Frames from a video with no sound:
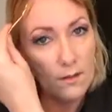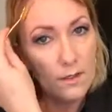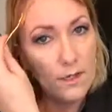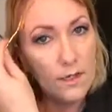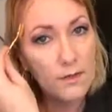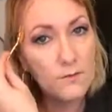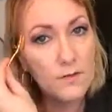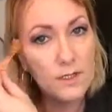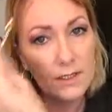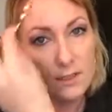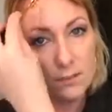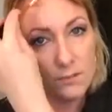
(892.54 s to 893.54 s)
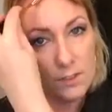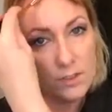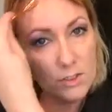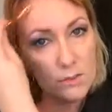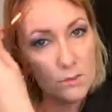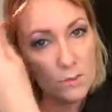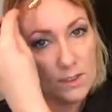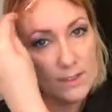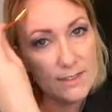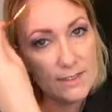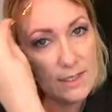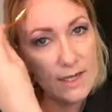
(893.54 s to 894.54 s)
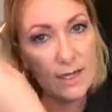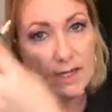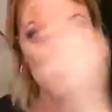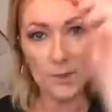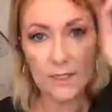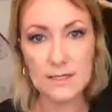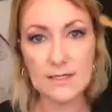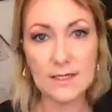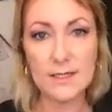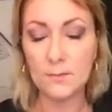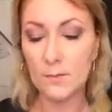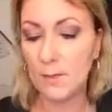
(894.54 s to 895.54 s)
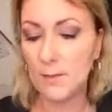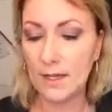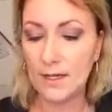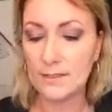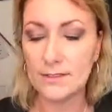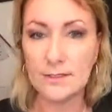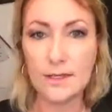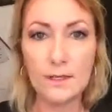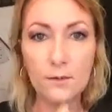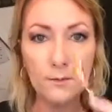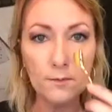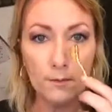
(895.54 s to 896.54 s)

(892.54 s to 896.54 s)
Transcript: And I really only do one side because I keep my bangs down.